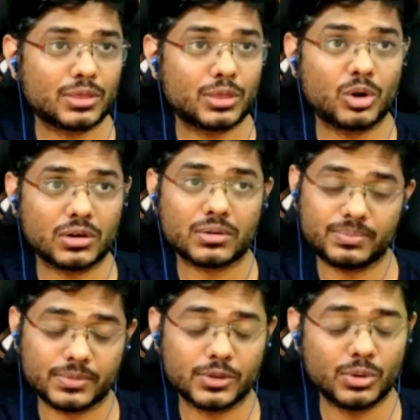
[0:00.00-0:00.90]
thought
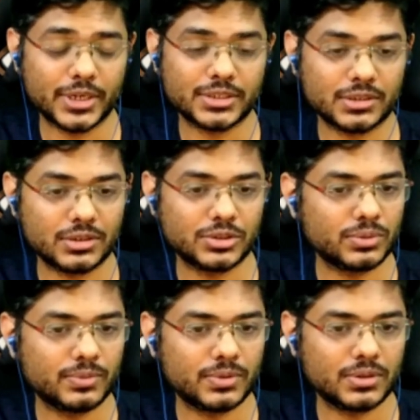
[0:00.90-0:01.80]
Gukesh and
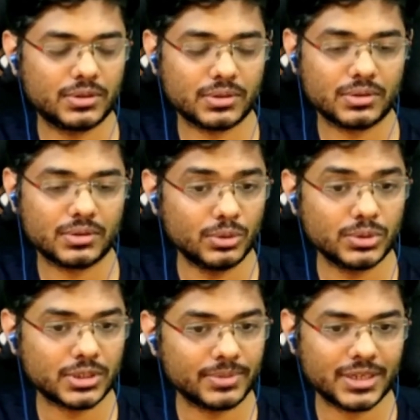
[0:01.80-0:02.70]
Arjun would
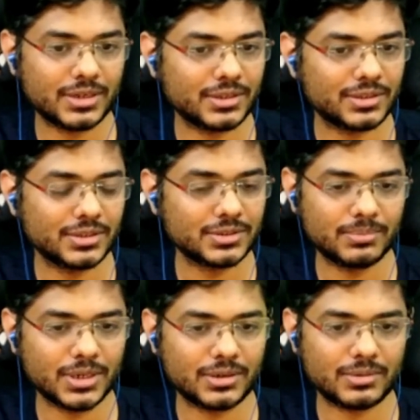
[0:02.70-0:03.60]
do something like this,
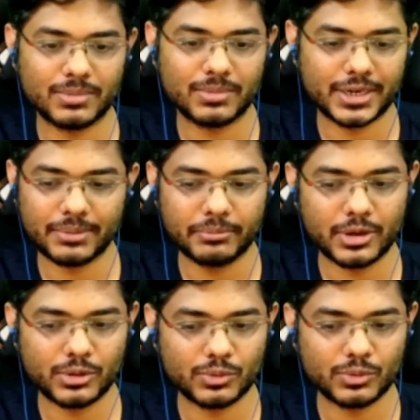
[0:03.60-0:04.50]
but my
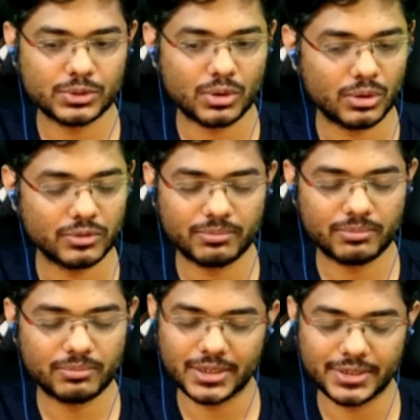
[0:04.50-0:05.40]
timeline was off
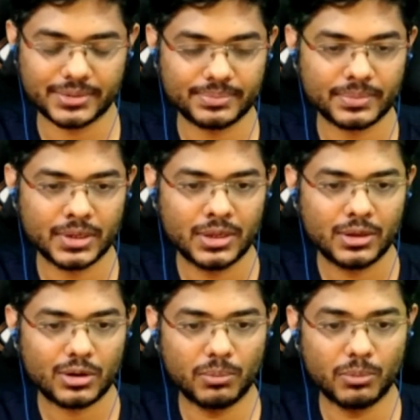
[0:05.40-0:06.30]
by
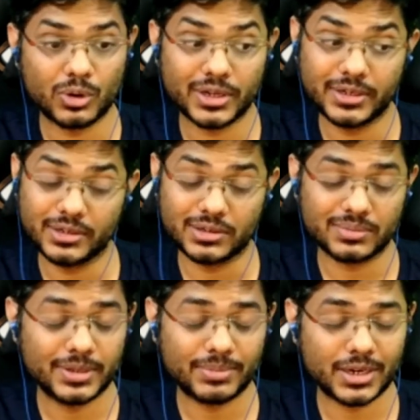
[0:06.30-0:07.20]
about a
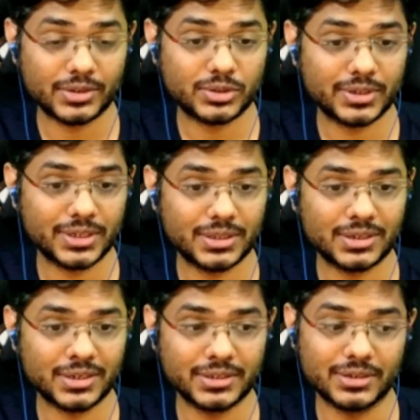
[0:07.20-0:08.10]
year. They managed to get
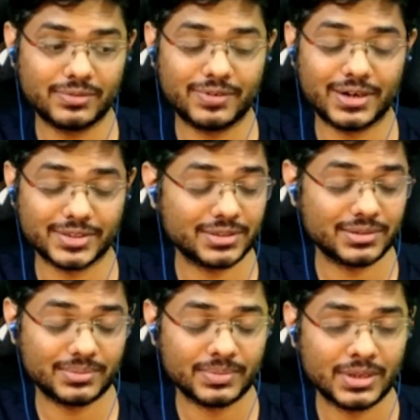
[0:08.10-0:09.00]
there a year
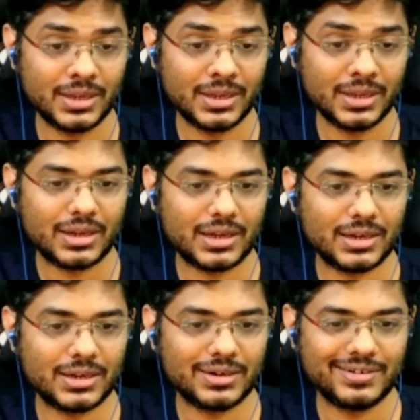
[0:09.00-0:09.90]
faster,
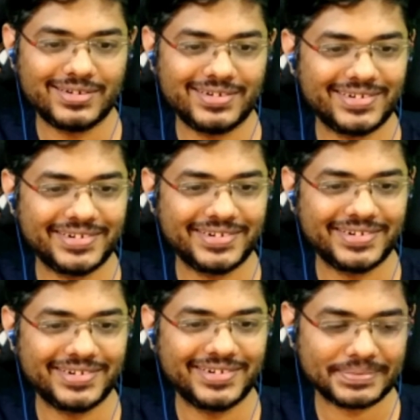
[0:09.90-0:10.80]
and
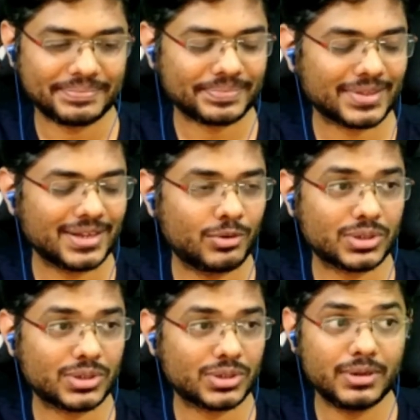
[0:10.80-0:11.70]
it
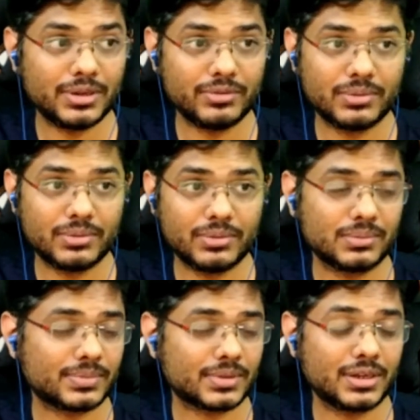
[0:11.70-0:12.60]
was unbelievable.
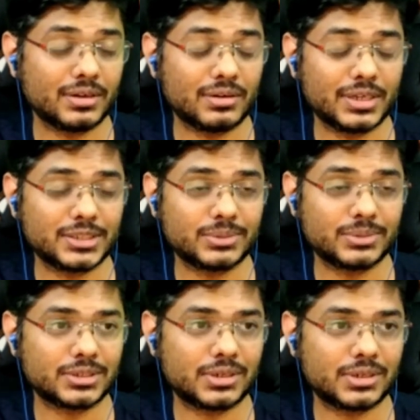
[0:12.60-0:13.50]

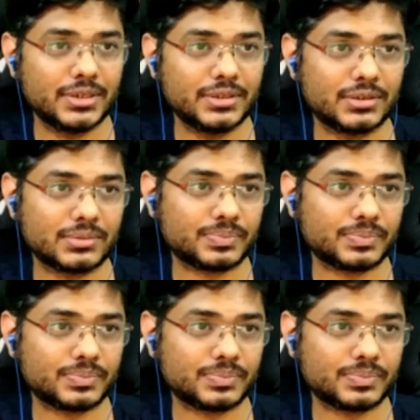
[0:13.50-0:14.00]
Especially